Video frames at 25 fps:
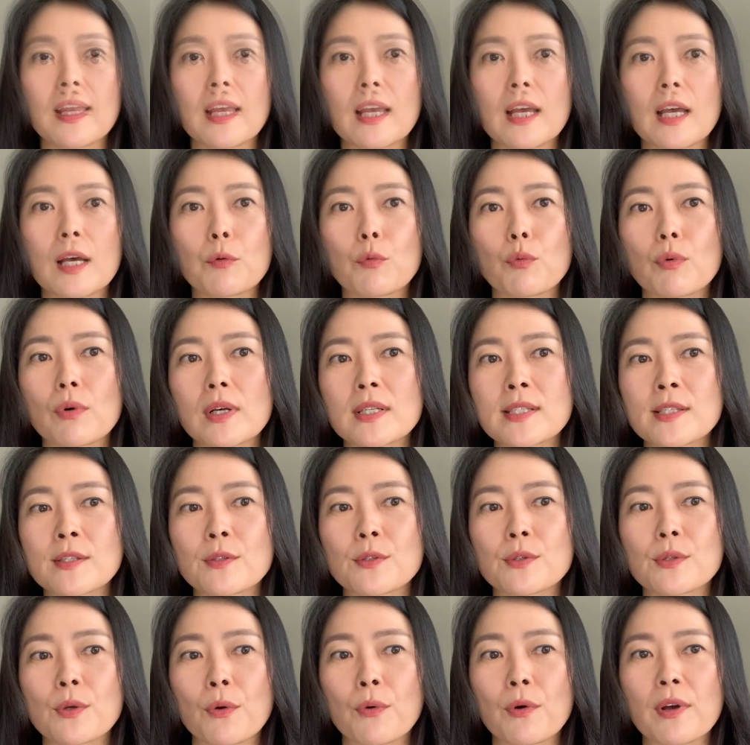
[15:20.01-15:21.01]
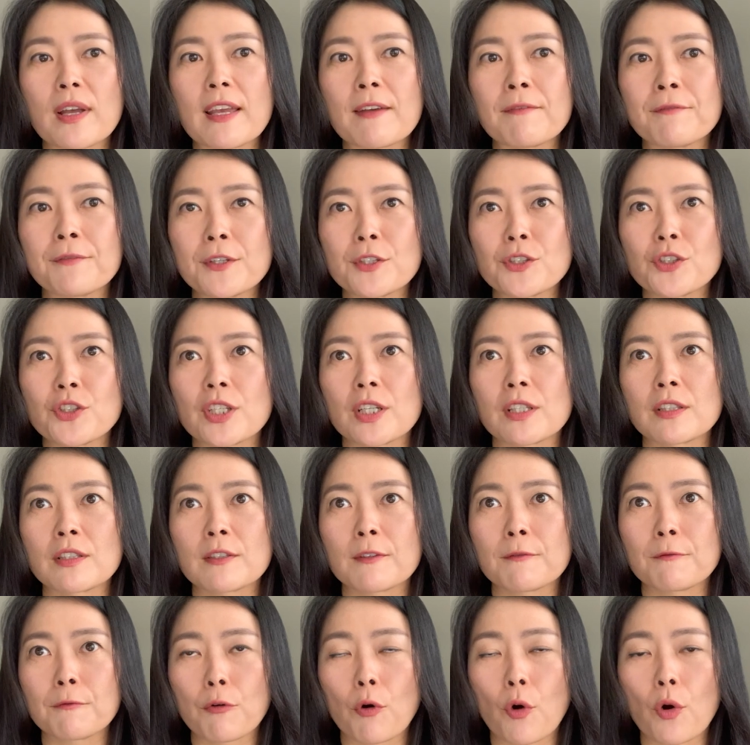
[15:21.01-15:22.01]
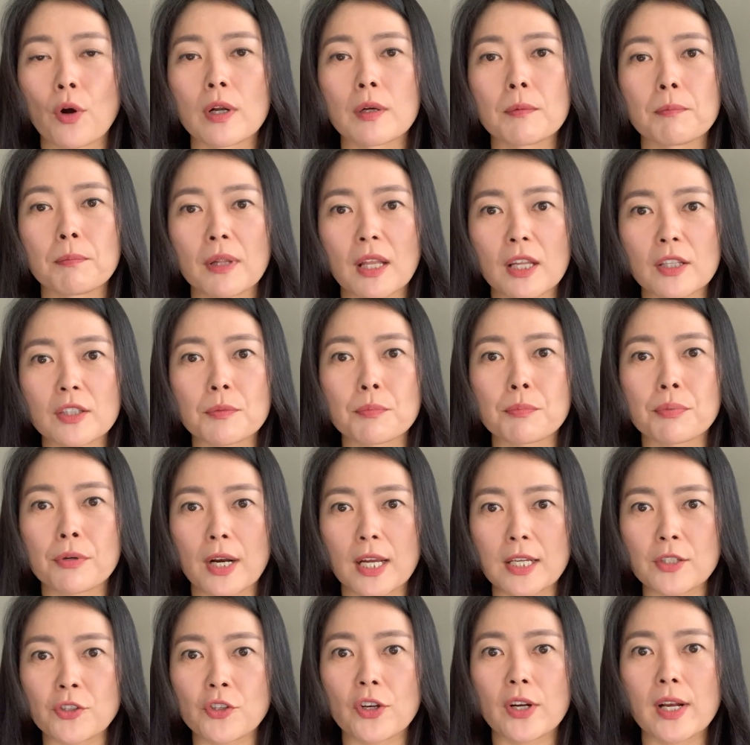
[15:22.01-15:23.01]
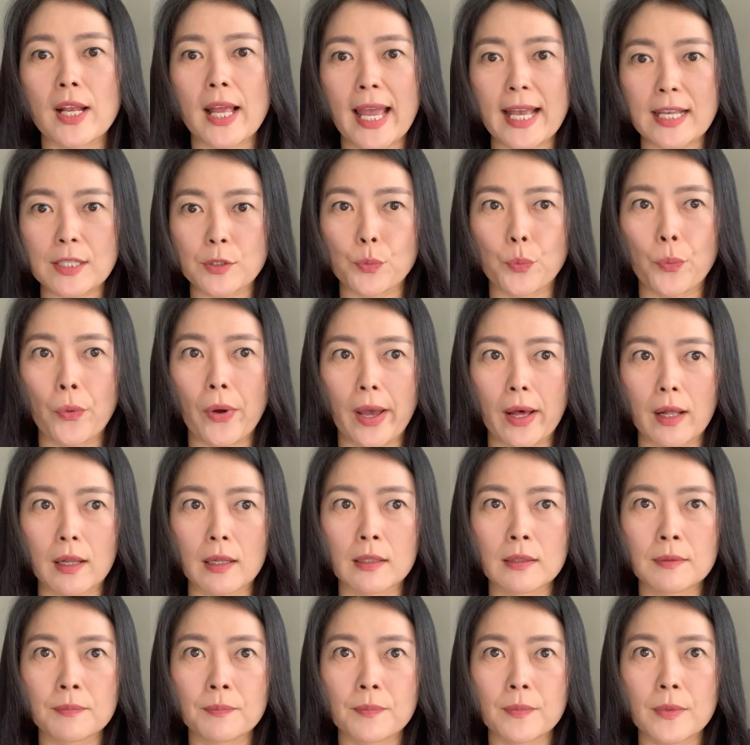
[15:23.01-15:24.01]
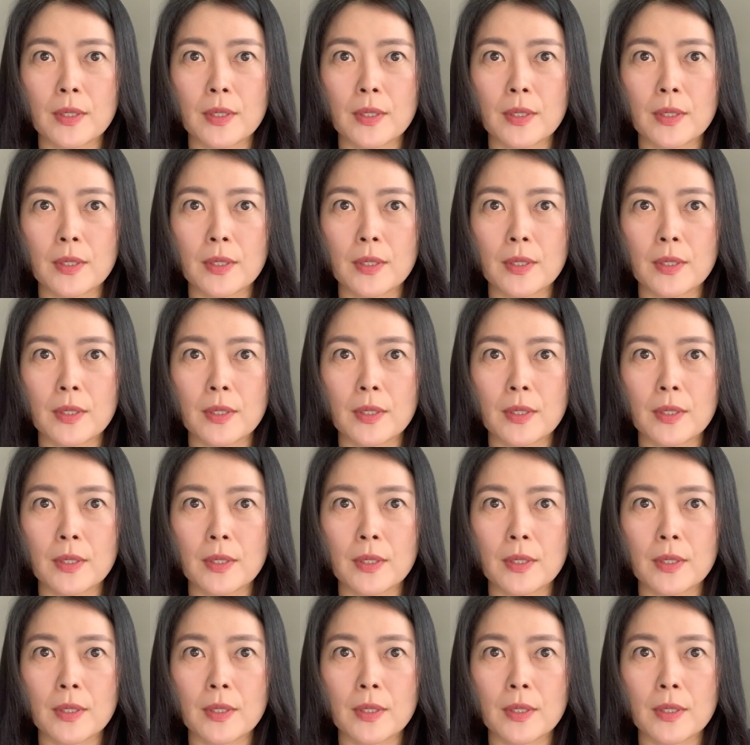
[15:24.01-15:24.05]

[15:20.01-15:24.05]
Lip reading: It was so efficient for blood pressure as well.